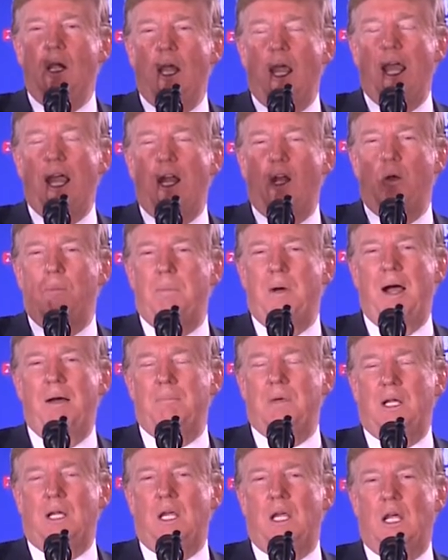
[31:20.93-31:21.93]
And
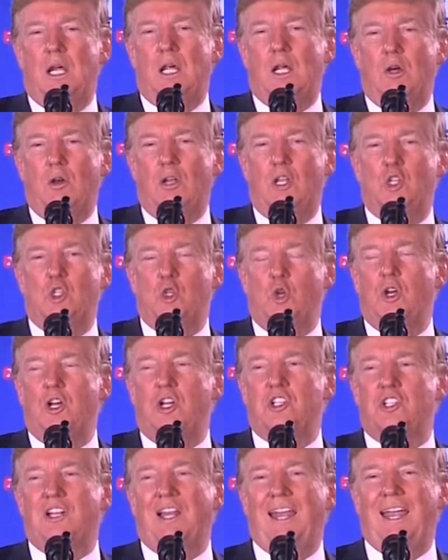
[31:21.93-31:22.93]
Obamacare is on
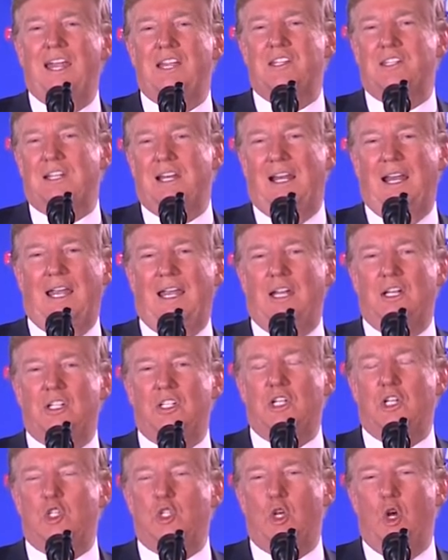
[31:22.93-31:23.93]
its last
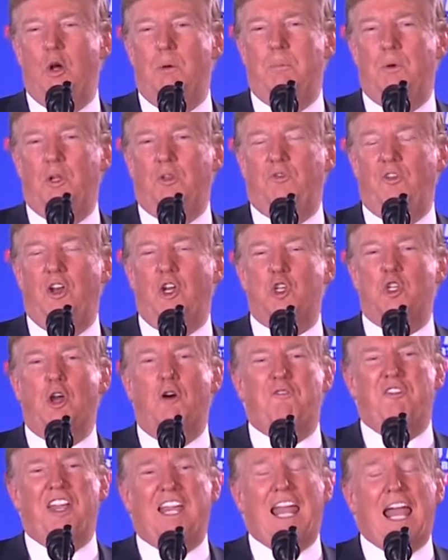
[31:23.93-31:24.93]
legs. It's almost finished.
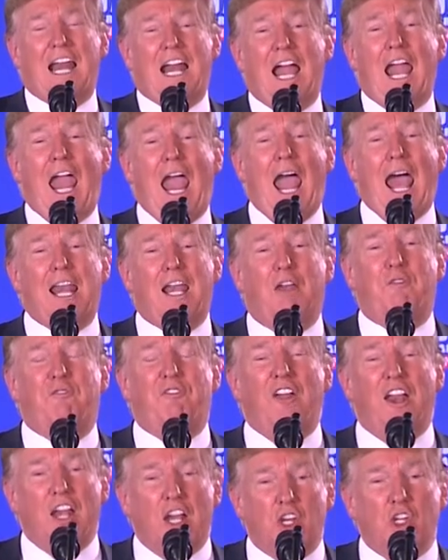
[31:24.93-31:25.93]
Don't forget, I had it
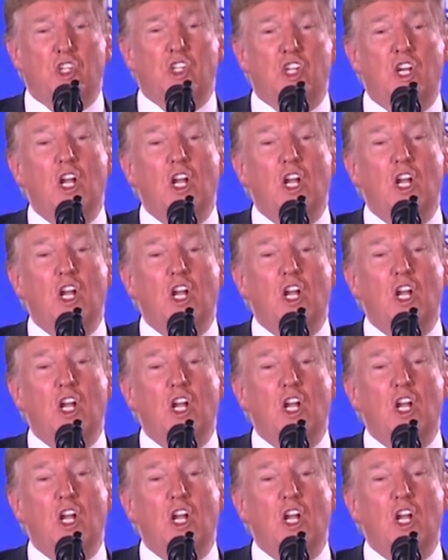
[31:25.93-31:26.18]
finished.